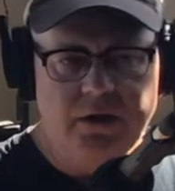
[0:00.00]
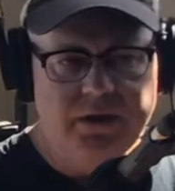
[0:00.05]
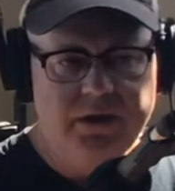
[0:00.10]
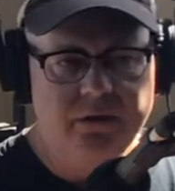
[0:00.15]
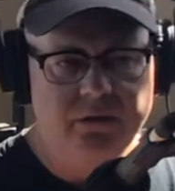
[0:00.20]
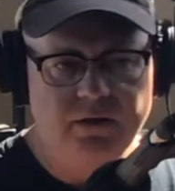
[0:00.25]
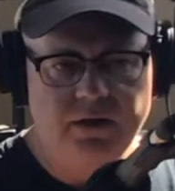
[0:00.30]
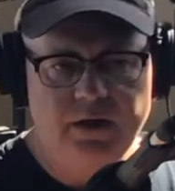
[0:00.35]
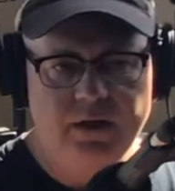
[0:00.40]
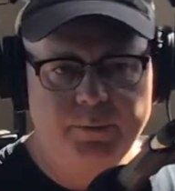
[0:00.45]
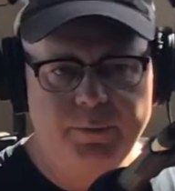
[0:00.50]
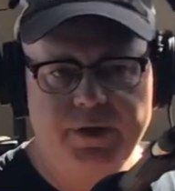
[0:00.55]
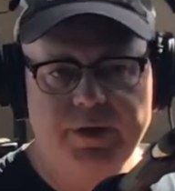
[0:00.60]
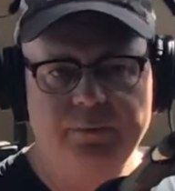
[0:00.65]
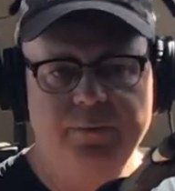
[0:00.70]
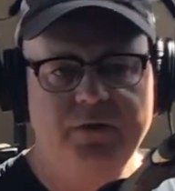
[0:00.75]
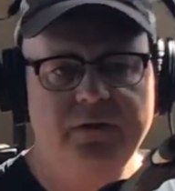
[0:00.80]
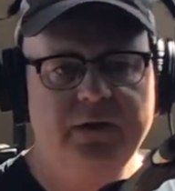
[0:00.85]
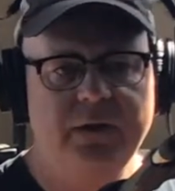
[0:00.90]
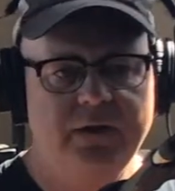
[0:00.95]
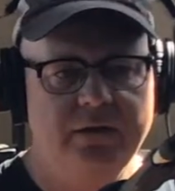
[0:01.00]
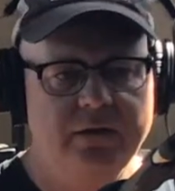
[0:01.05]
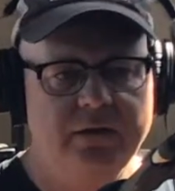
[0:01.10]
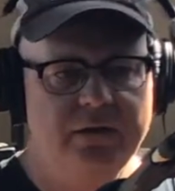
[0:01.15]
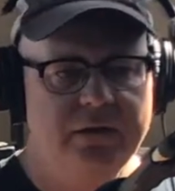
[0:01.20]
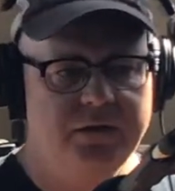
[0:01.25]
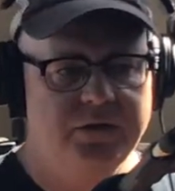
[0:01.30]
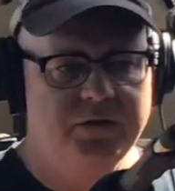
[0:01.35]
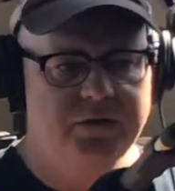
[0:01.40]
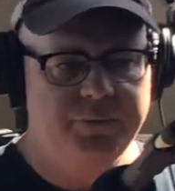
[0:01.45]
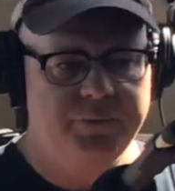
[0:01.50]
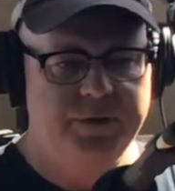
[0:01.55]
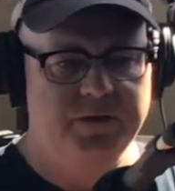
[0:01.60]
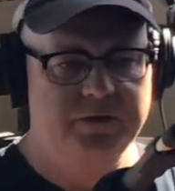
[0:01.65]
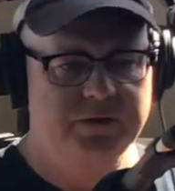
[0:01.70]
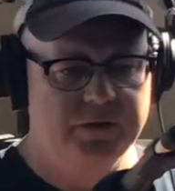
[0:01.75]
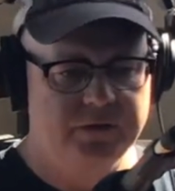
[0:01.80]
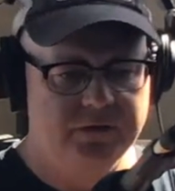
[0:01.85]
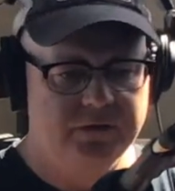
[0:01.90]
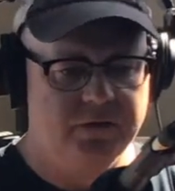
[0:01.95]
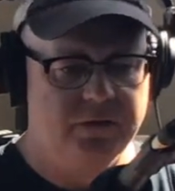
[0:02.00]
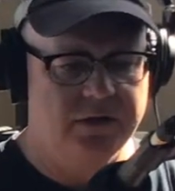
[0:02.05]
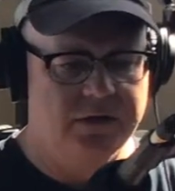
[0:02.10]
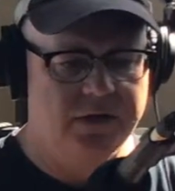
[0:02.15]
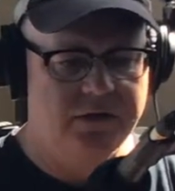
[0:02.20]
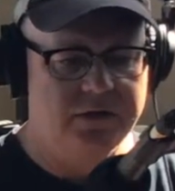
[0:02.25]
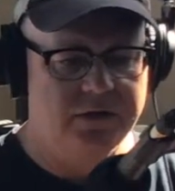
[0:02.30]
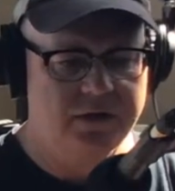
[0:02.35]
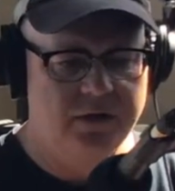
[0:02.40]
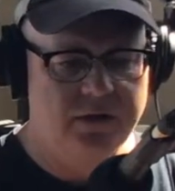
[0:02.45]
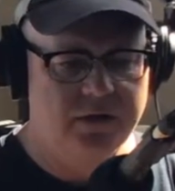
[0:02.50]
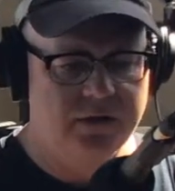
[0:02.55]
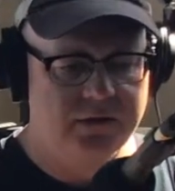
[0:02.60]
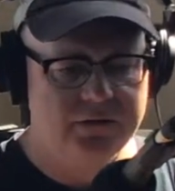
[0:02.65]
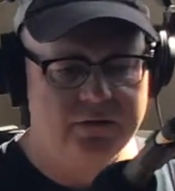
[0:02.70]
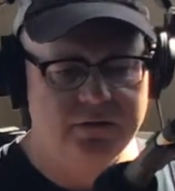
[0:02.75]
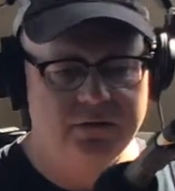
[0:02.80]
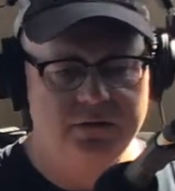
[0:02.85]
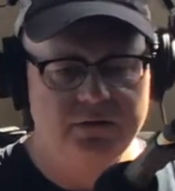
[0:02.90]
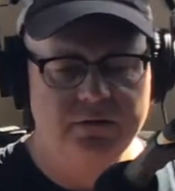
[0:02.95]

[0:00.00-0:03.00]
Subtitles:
A lot of people that got into music saw the guitars.